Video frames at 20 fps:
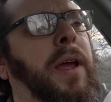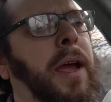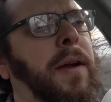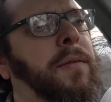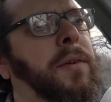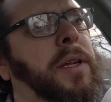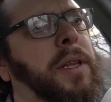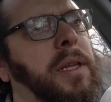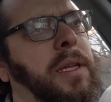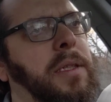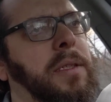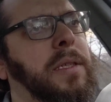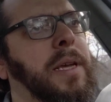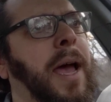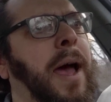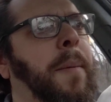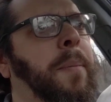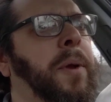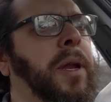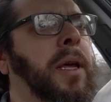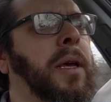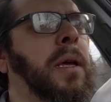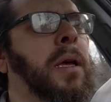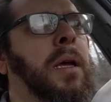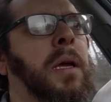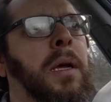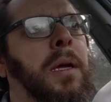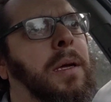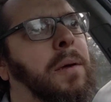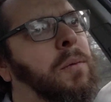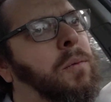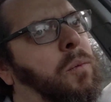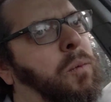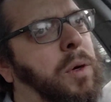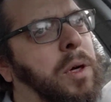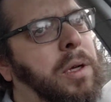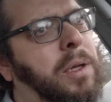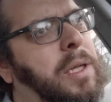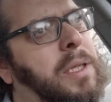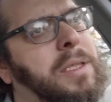everything that's happening,
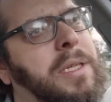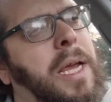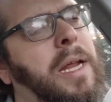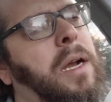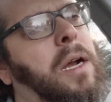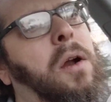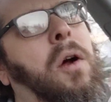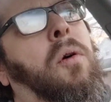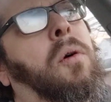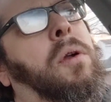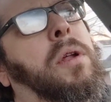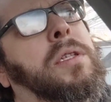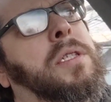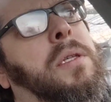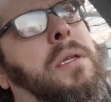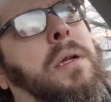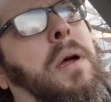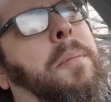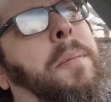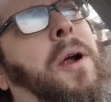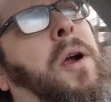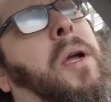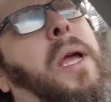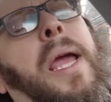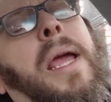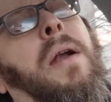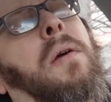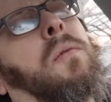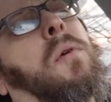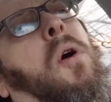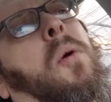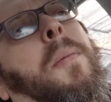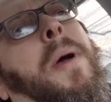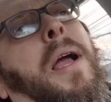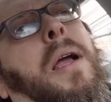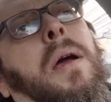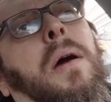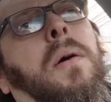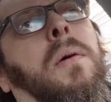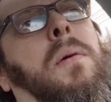we're, this ain't an, this, America ain't a
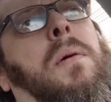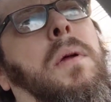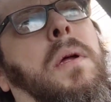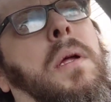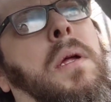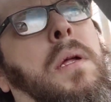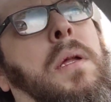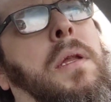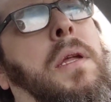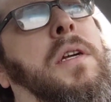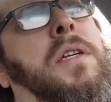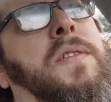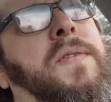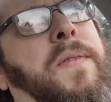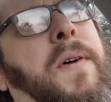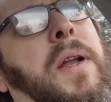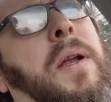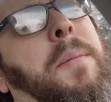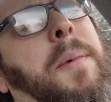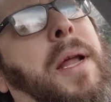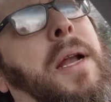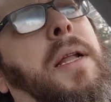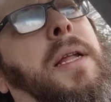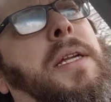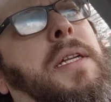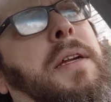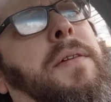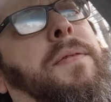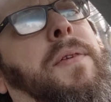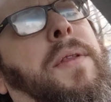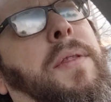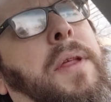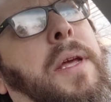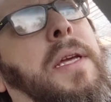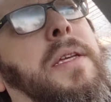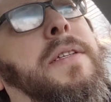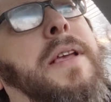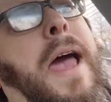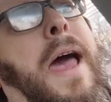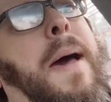Romeco. There's fundamentally different
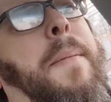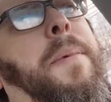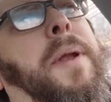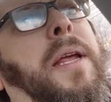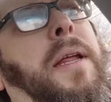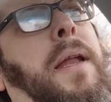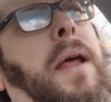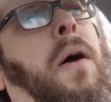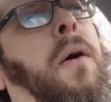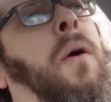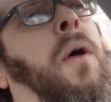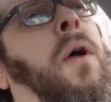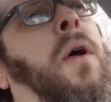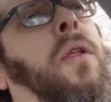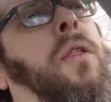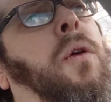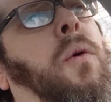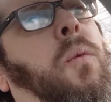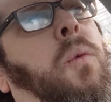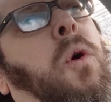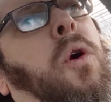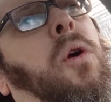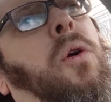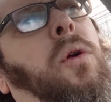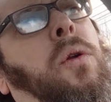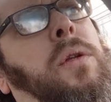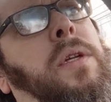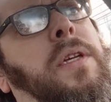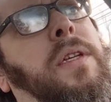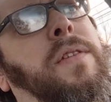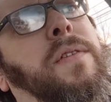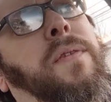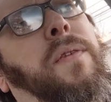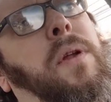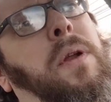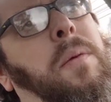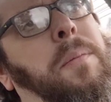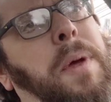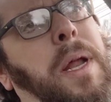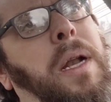things happening now. The world is
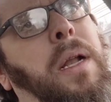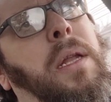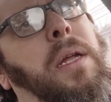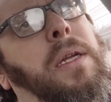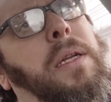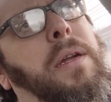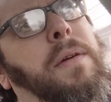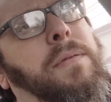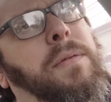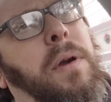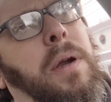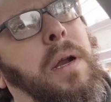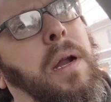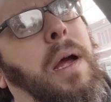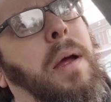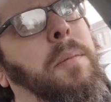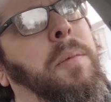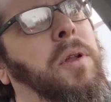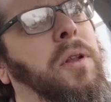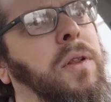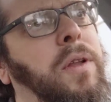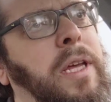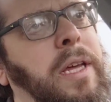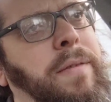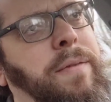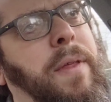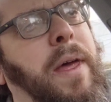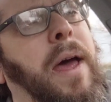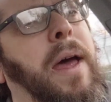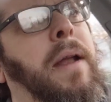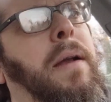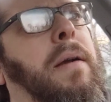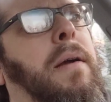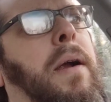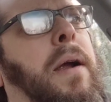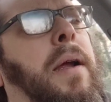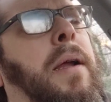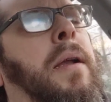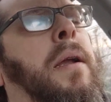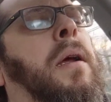fundamentally different. I believe that,
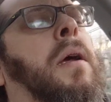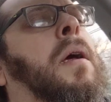right?